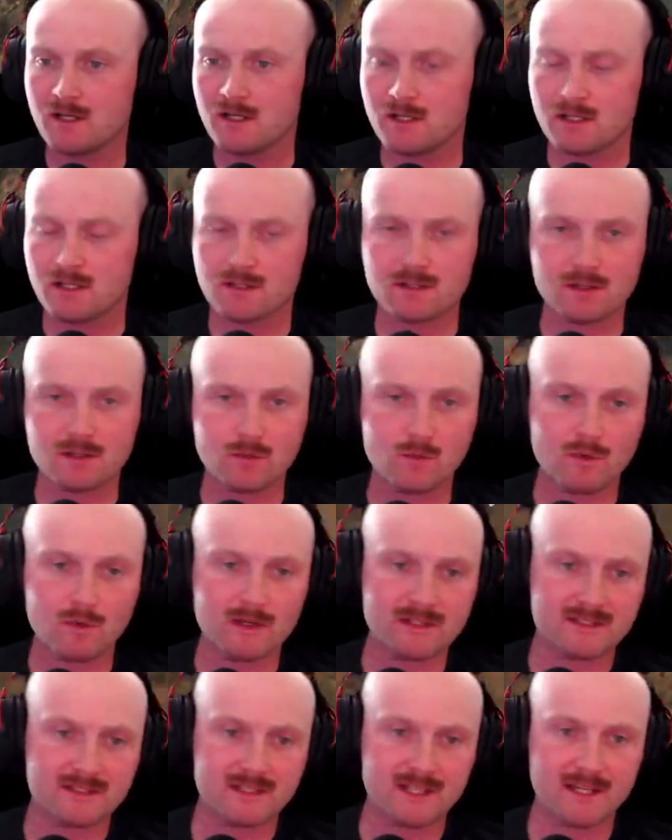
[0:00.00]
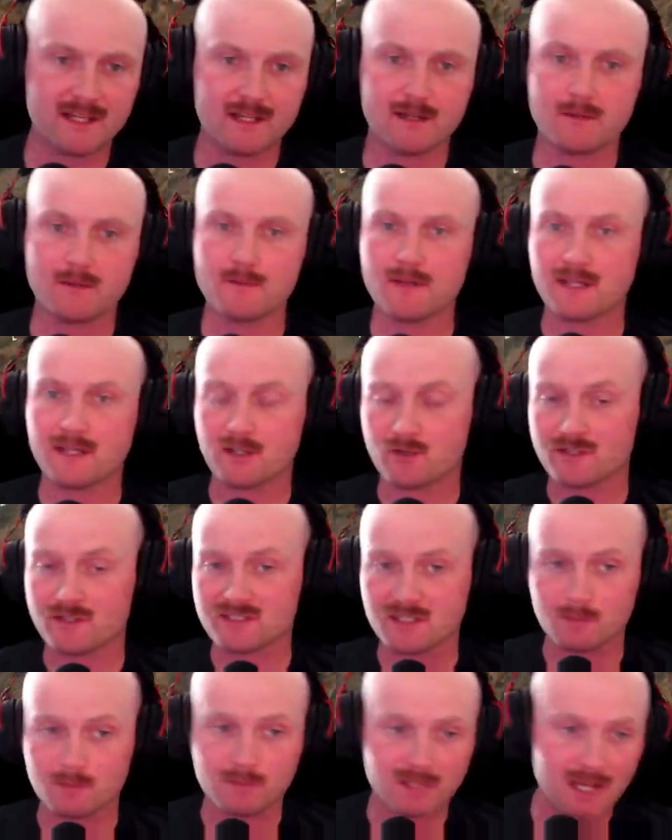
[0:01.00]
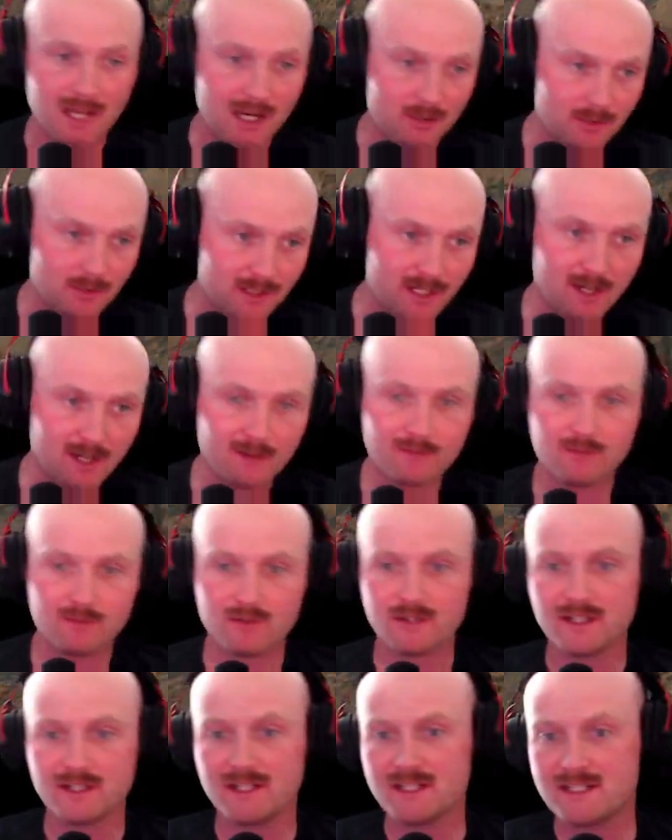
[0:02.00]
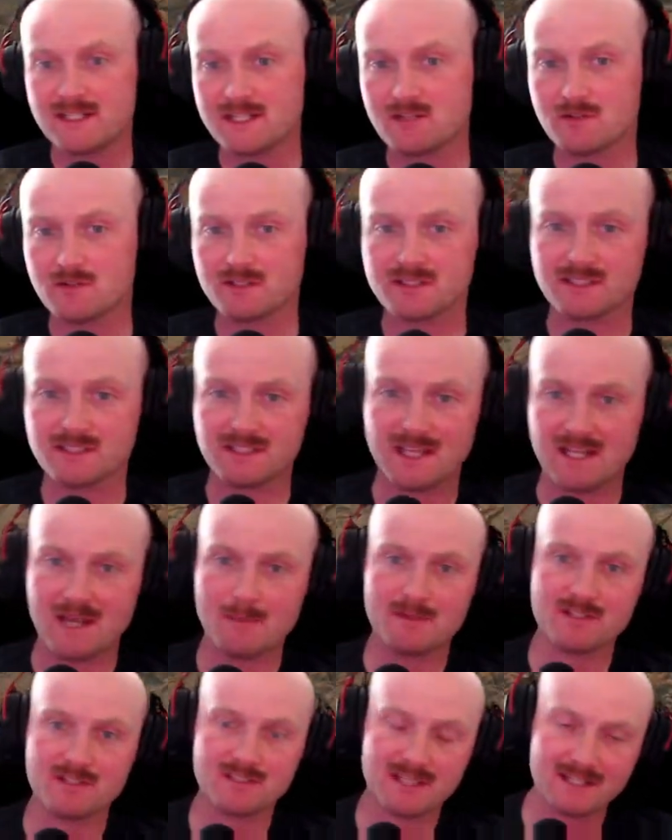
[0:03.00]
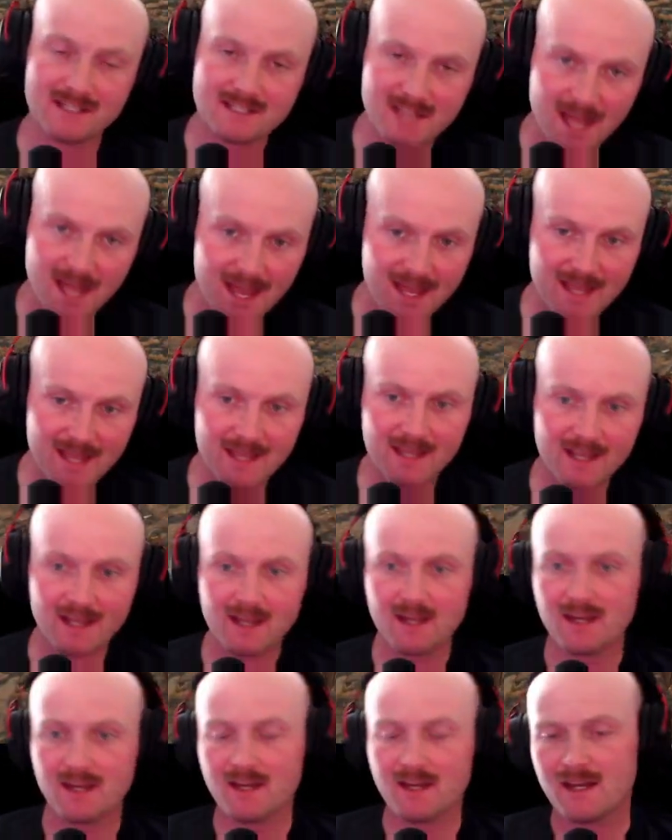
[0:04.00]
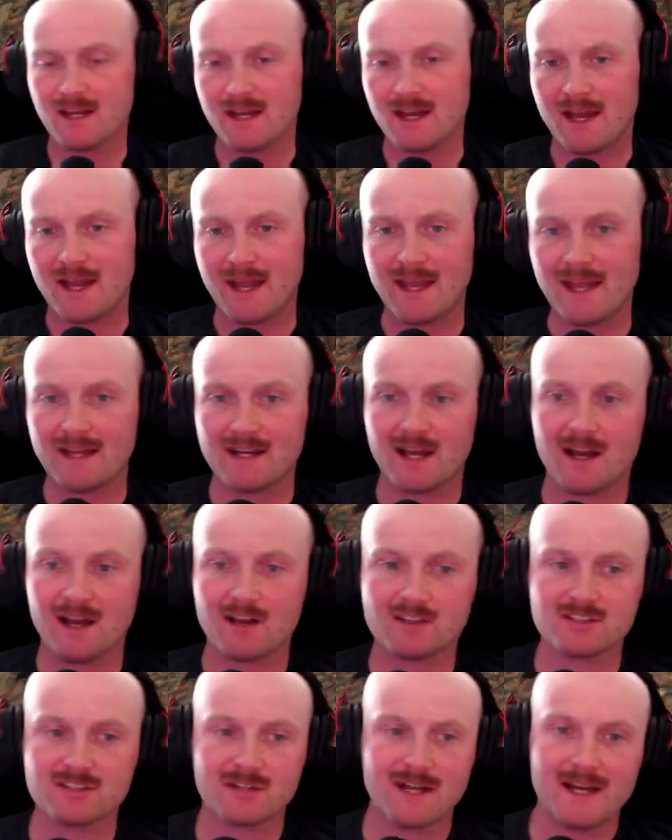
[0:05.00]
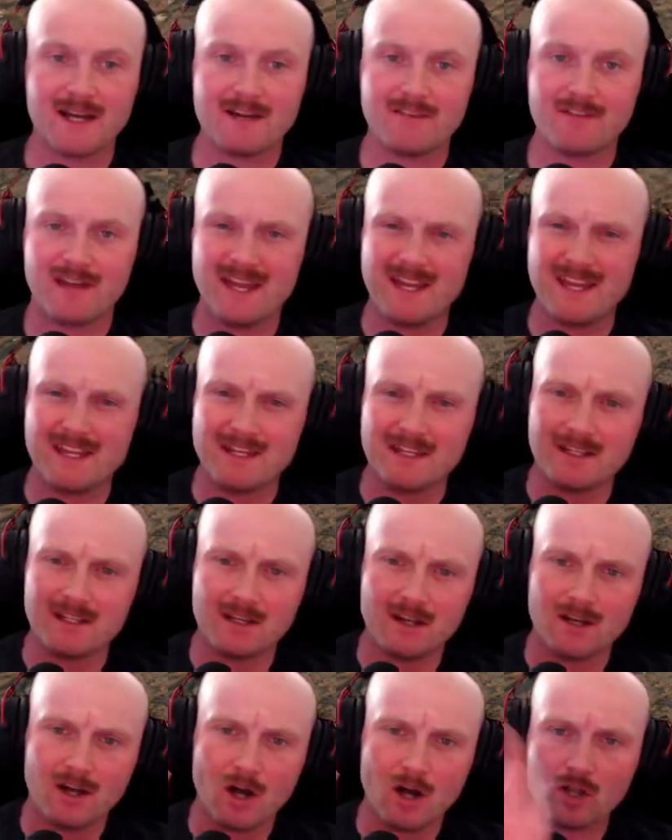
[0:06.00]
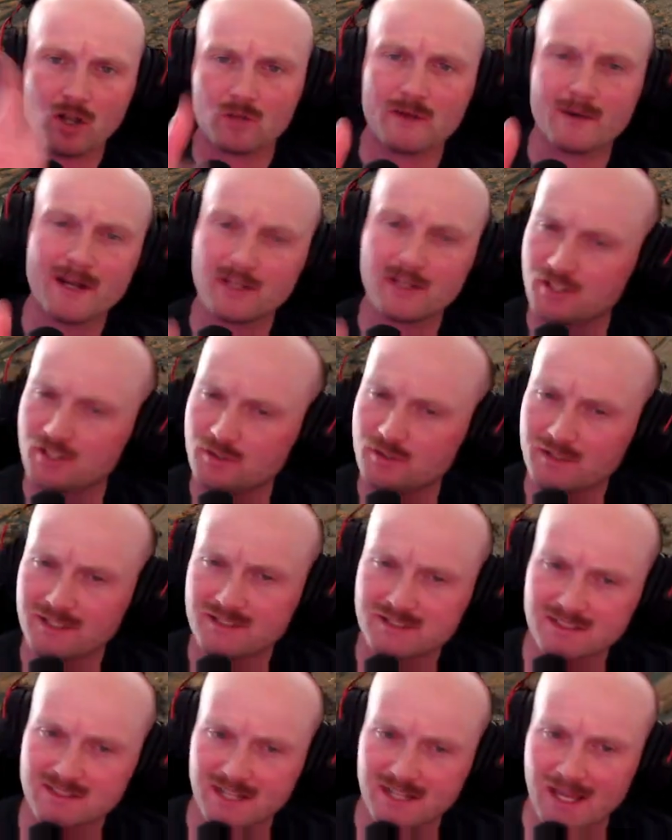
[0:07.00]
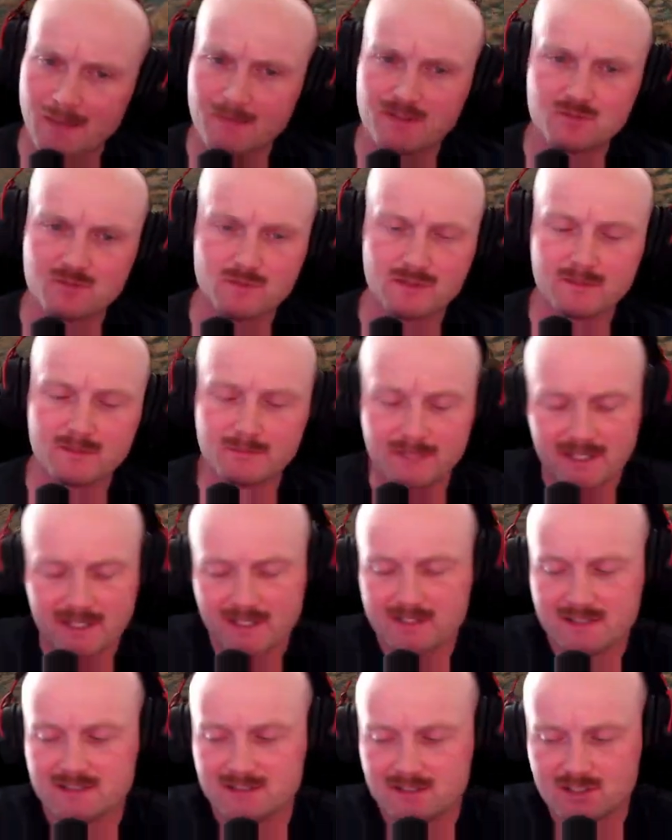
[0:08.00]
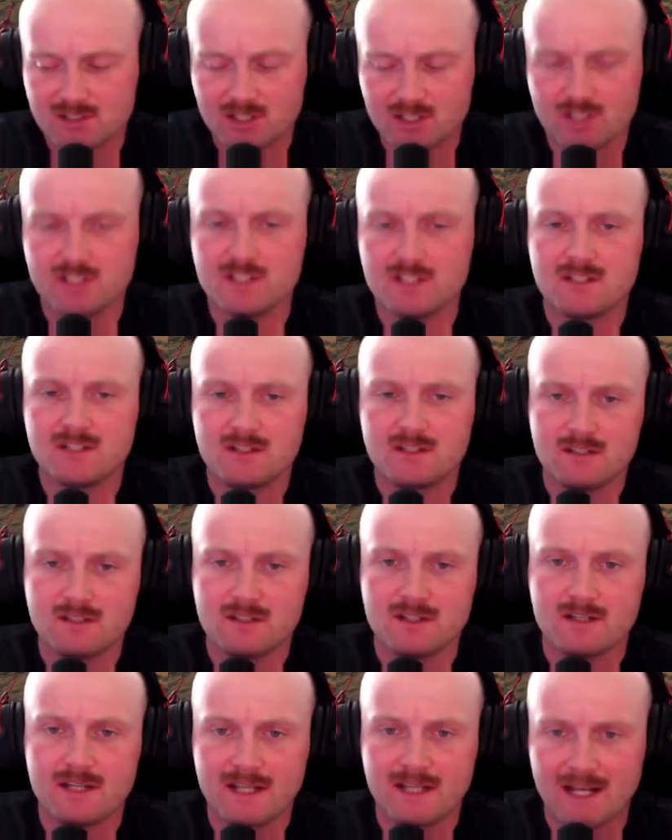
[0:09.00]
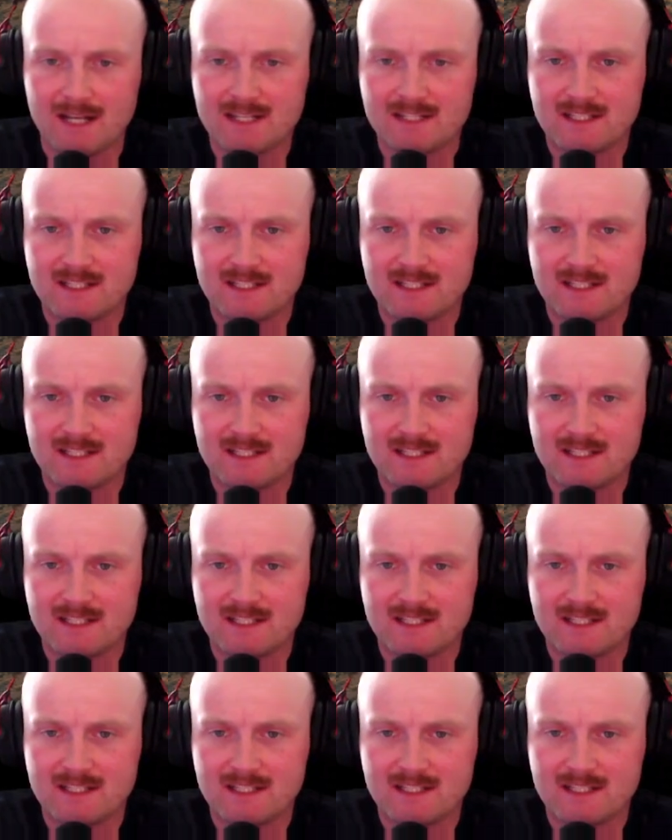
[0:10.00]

the ones that increase their block recovery, decrease the damage they take, and I also have a all-around units damage one because it's good and I didn't